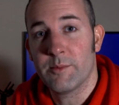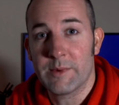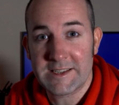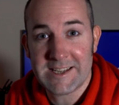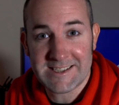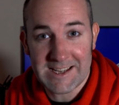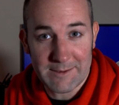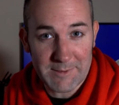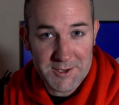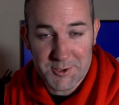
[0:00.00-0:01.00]
We can test it
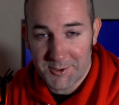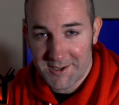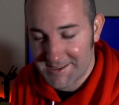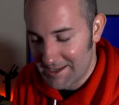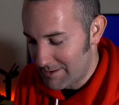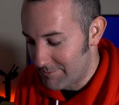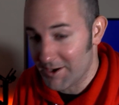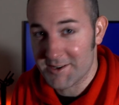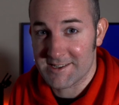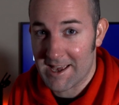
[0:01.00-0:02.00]
out, make sure this eBay
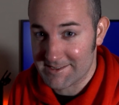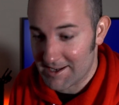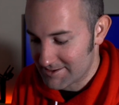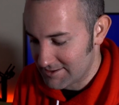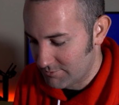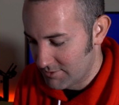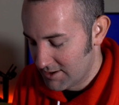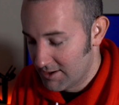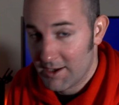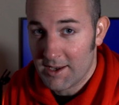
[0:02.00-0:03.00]
purchase is
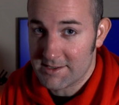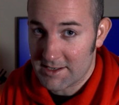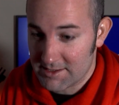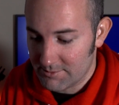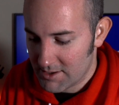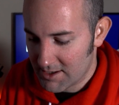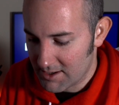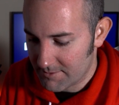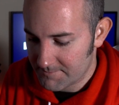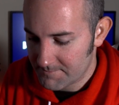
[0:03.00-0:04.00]
actually working.